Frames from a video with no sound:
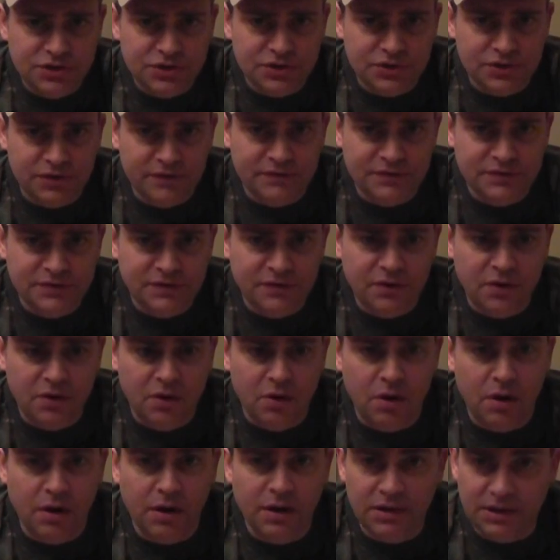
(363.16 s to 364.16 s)
your surface of your
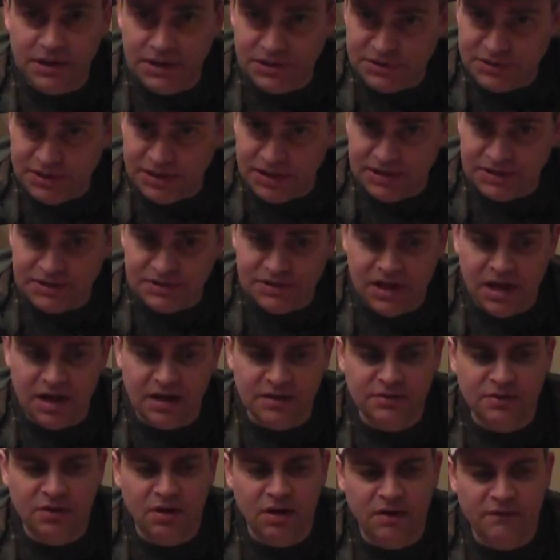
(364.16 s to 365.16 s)
car unless it gets
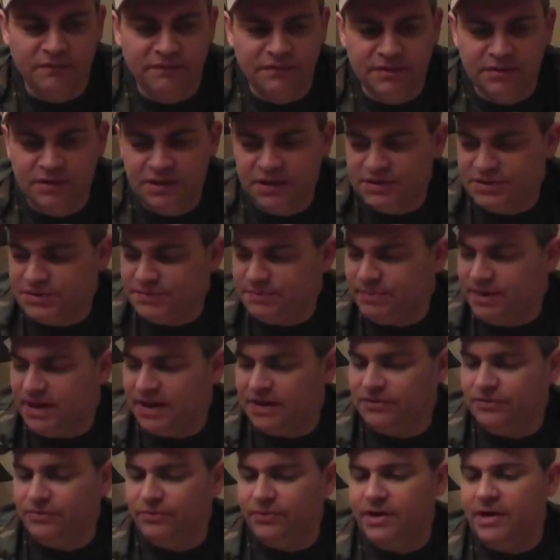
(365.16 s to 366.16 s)
knocked off and gets
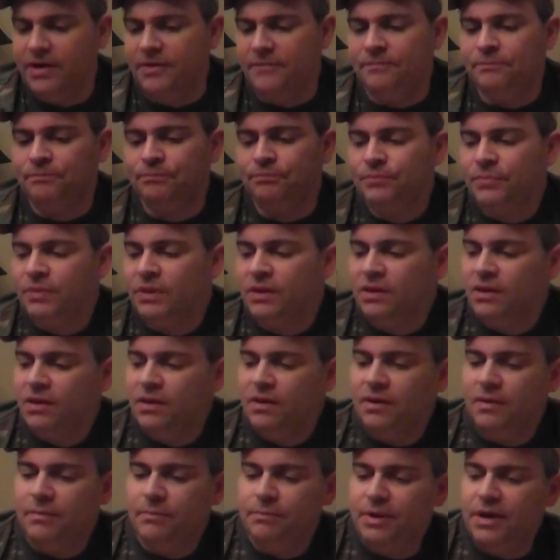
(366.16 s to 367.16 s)
banged around.
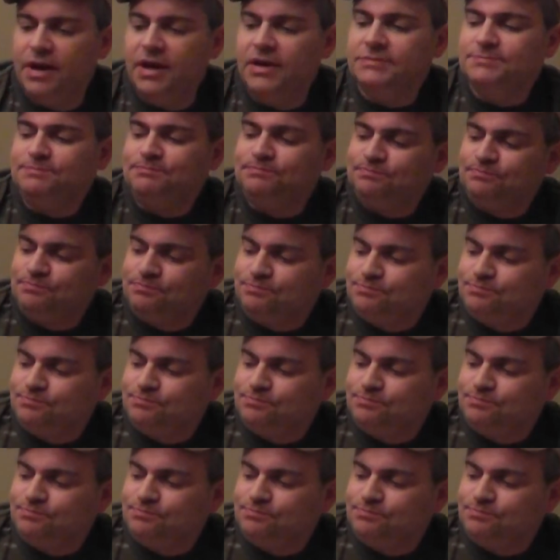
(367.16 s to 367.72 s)
But